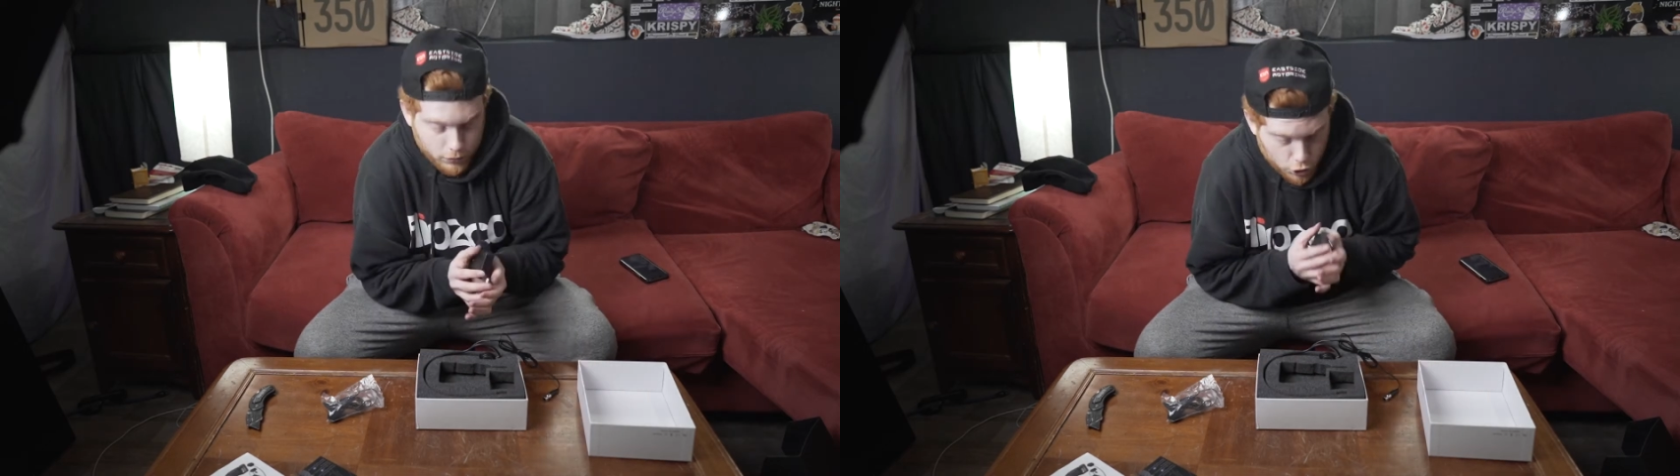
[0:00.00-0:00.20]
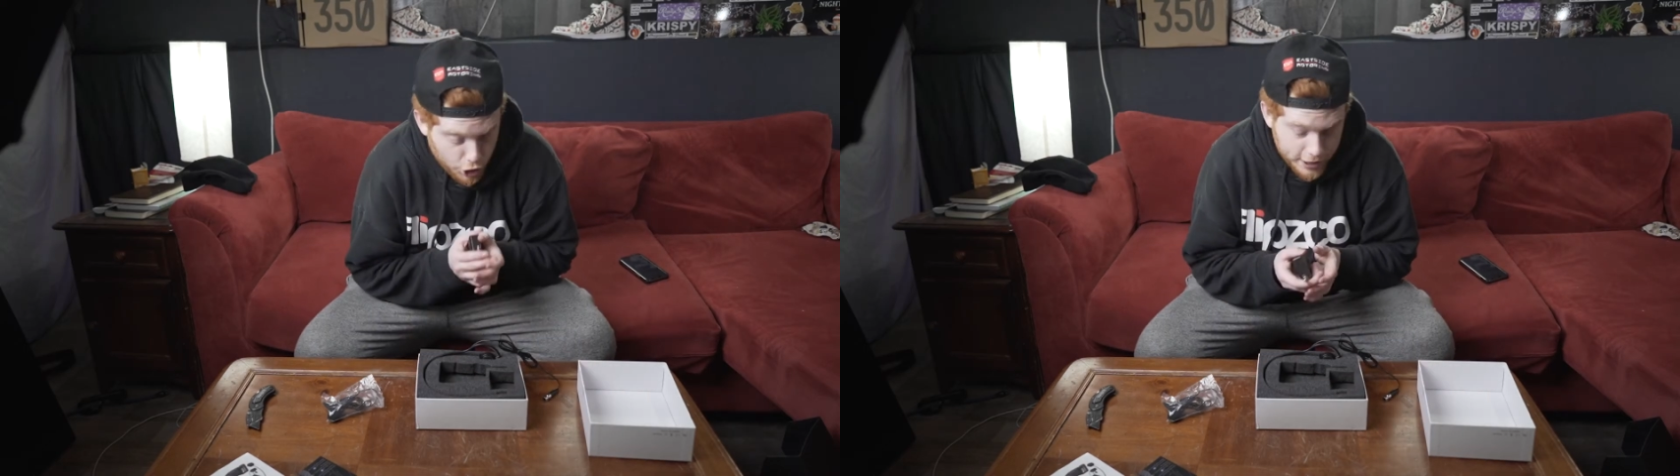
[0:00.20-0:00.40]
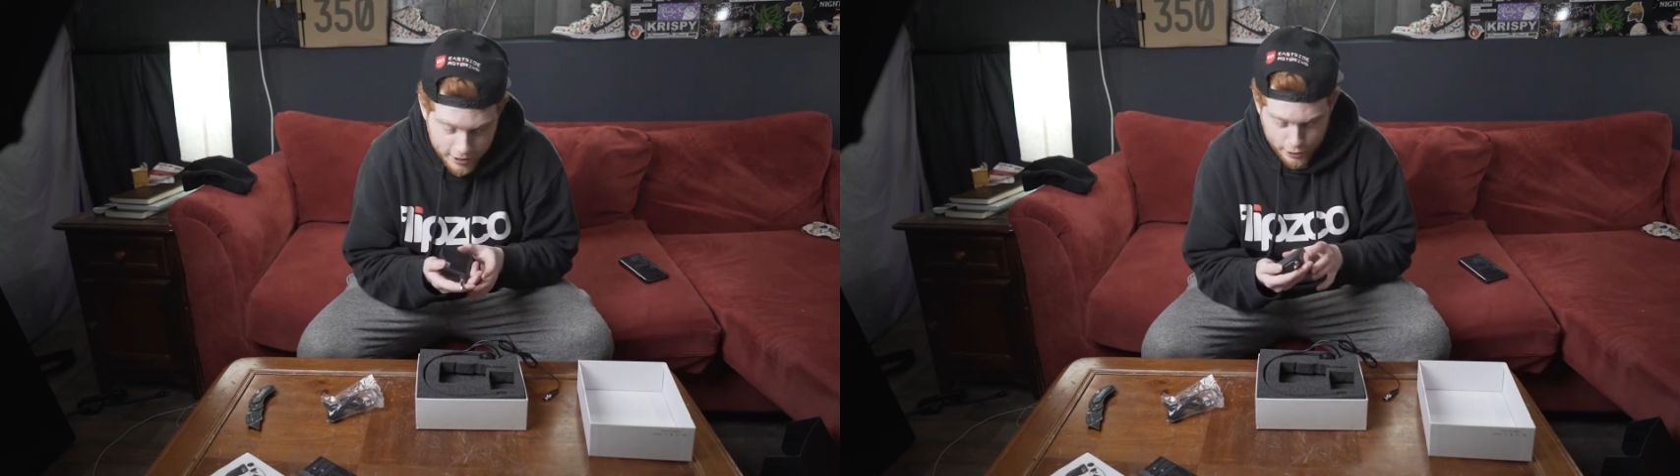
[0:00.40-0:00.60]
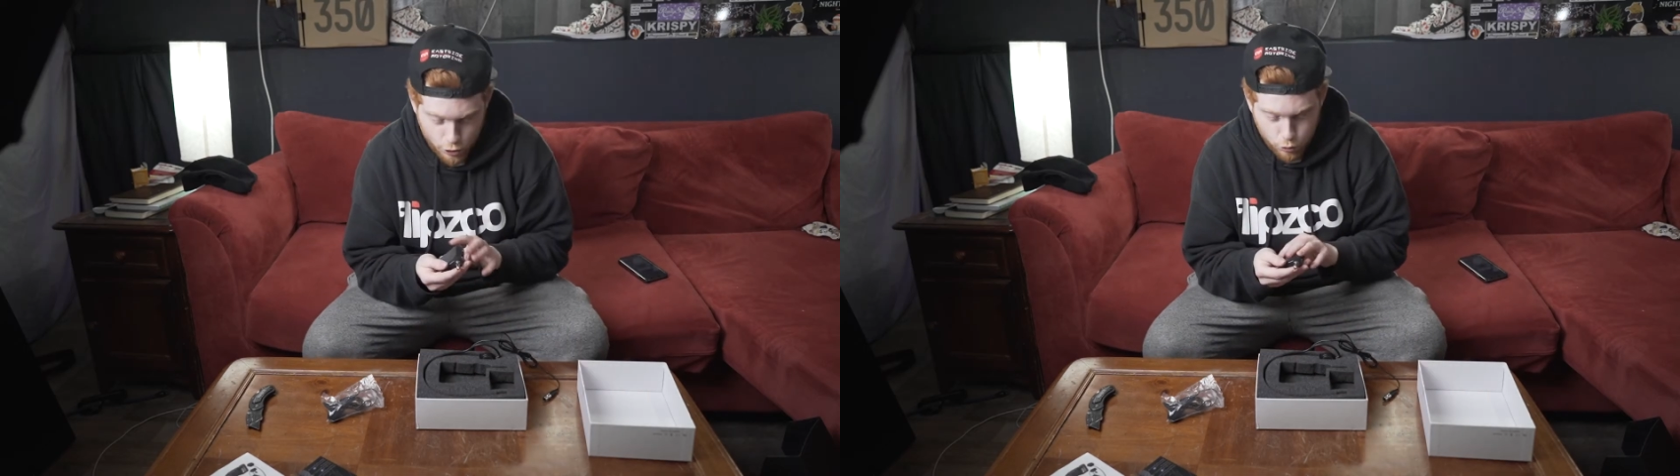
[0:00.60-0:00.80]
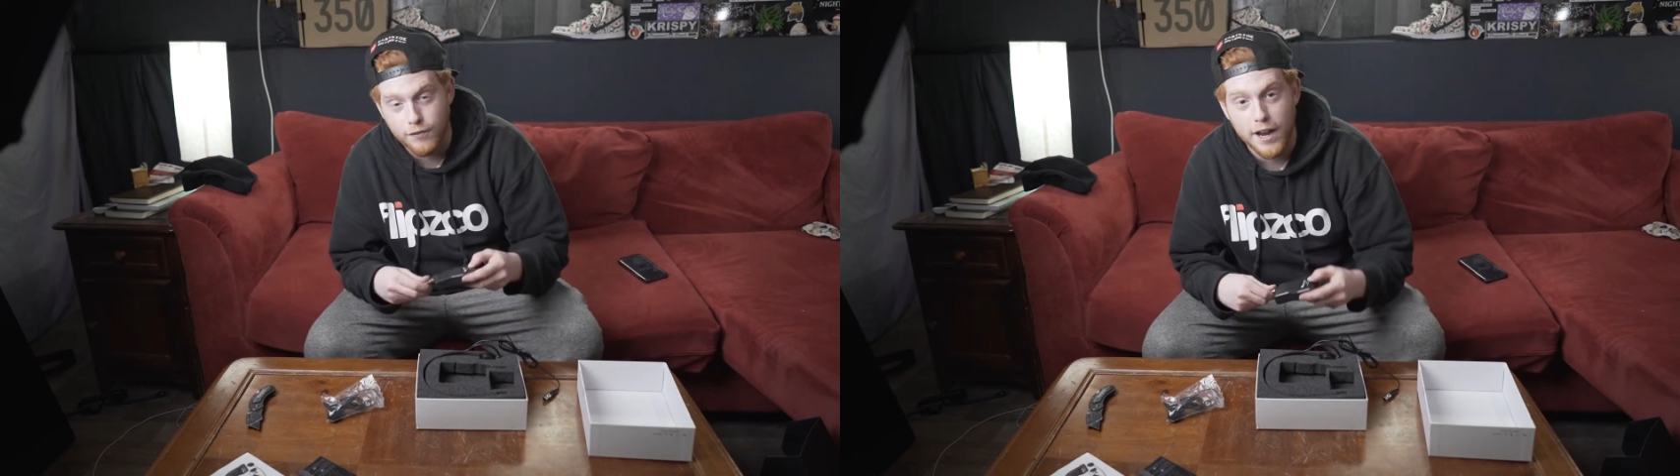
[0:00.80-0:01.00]
Jesus,
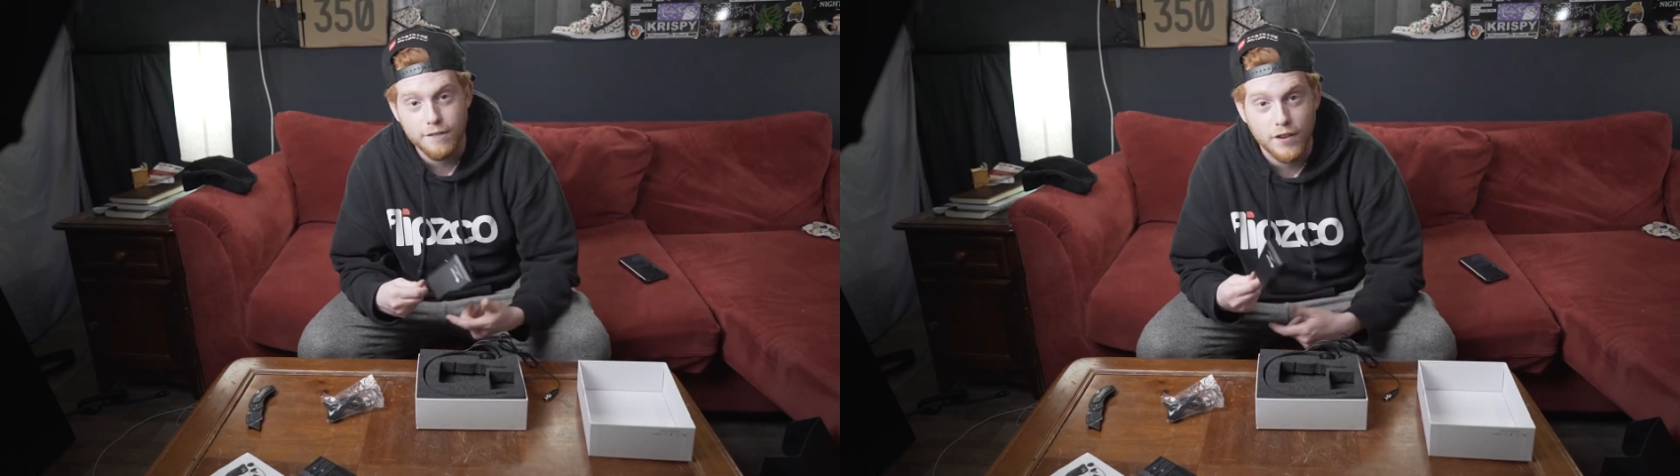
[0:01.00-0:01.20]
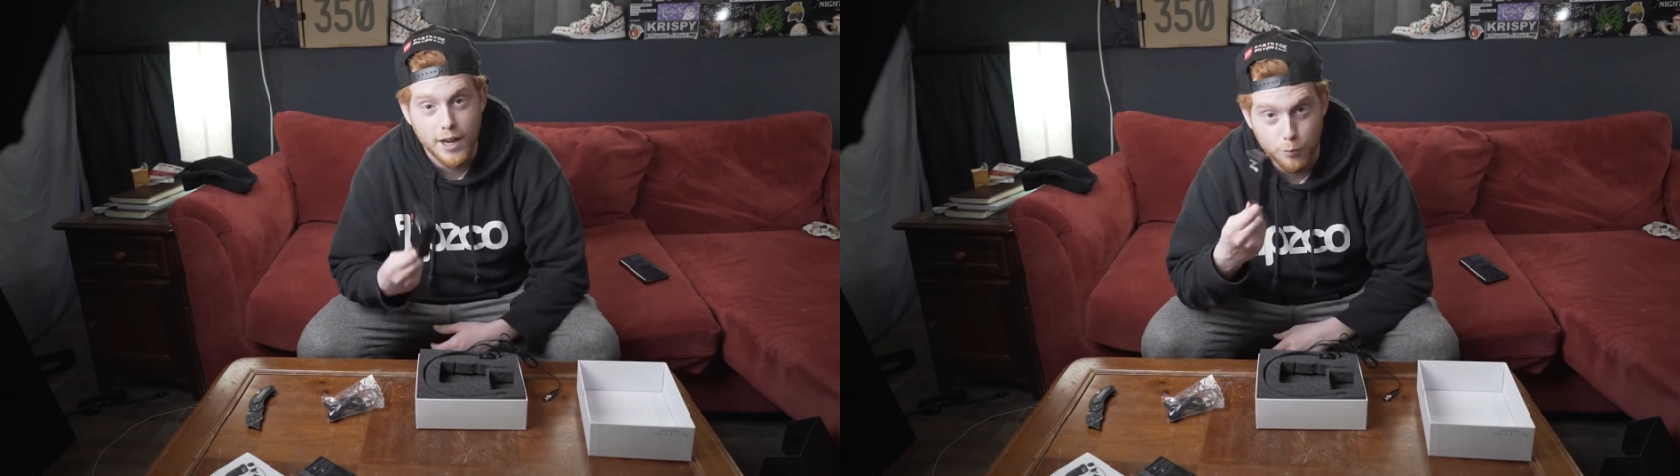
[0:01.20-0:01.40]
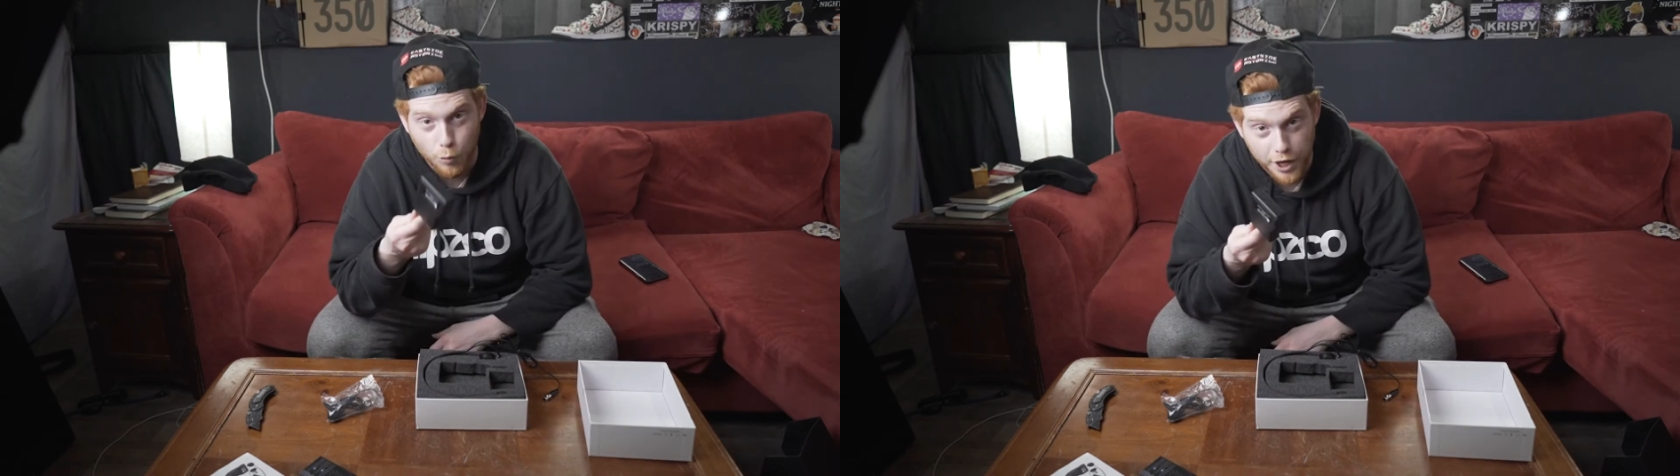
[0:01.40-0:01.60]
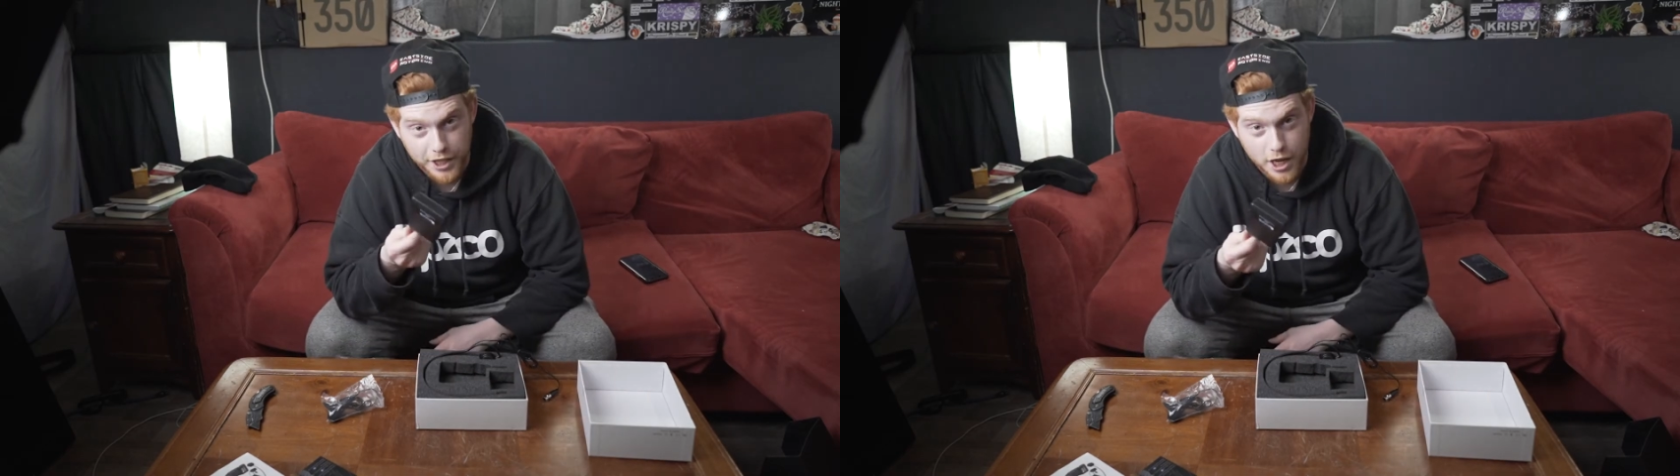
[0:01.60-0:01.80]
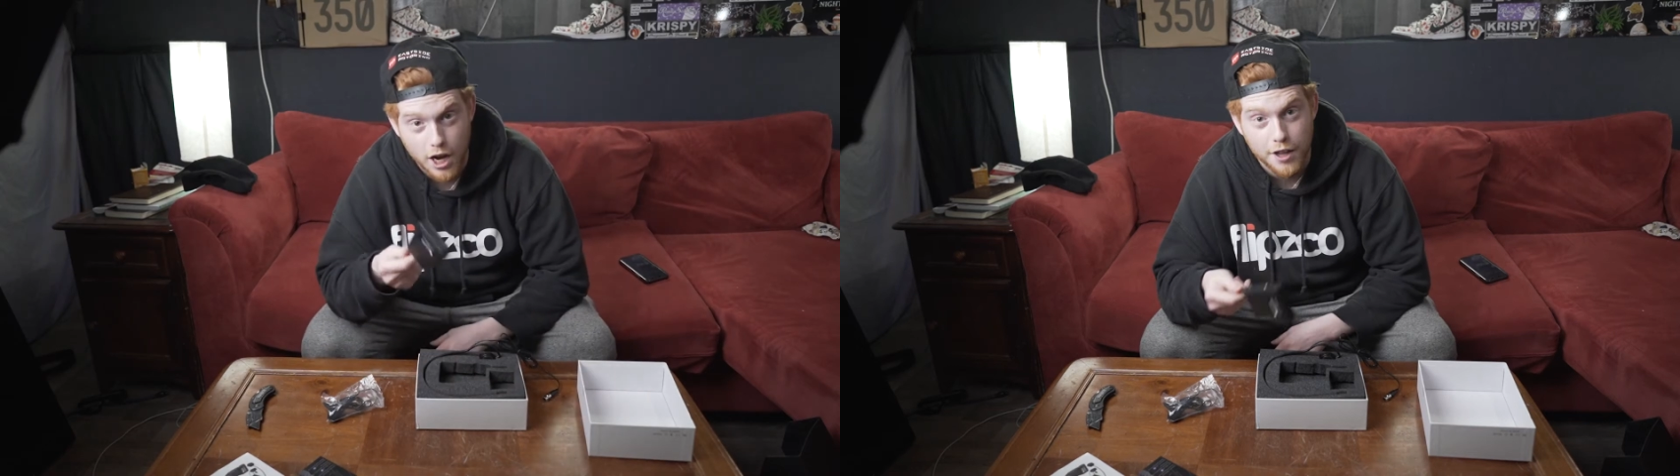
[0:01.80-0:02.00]
fine, one
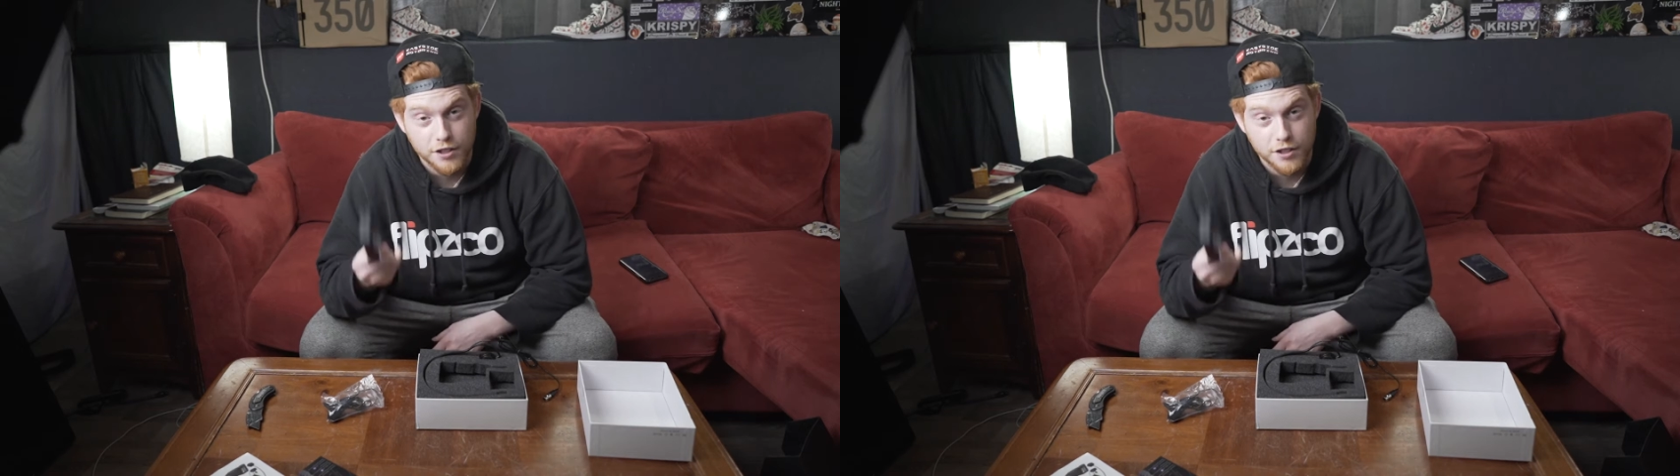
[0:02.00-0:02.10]
con.